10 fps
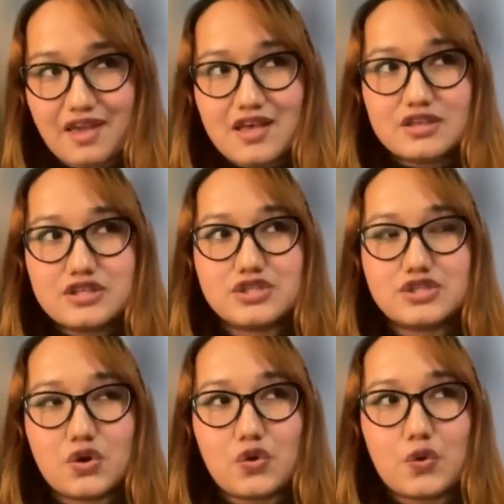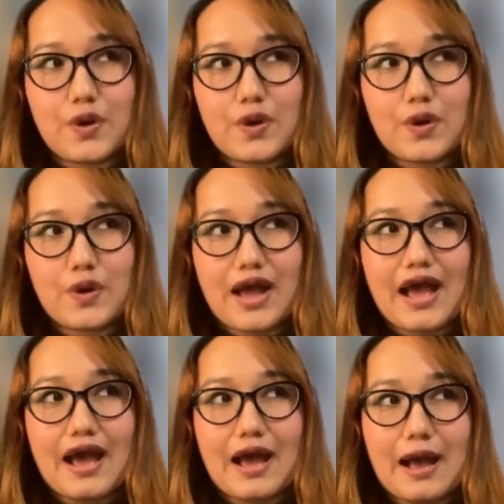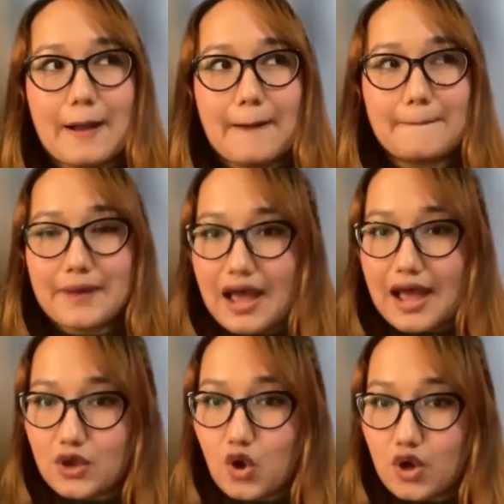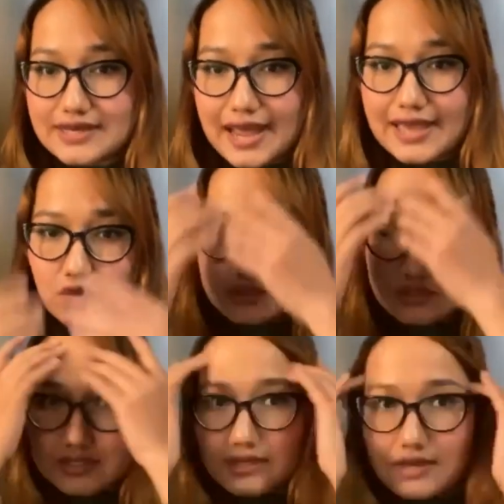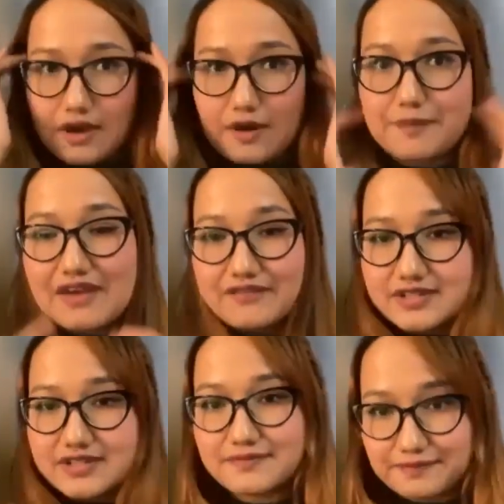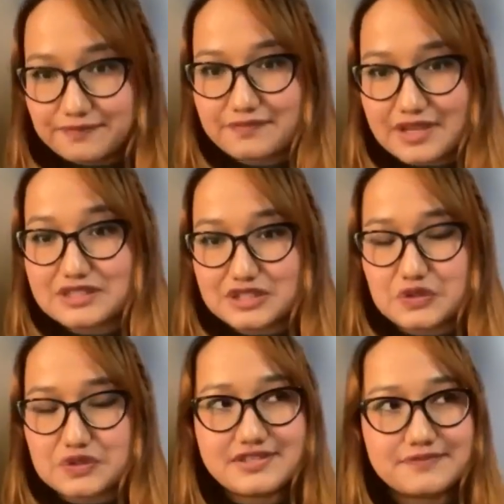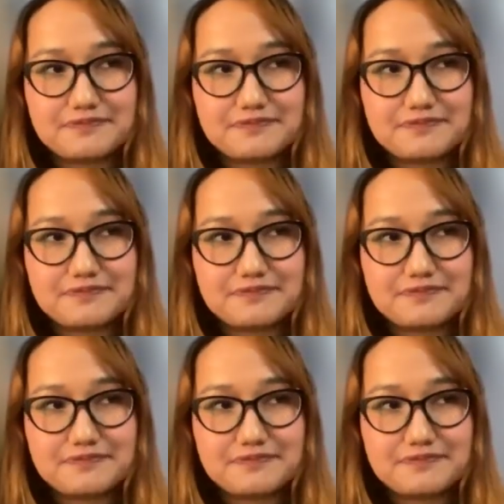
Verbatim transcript: So uh, I got diagnosed in uh, private institutions.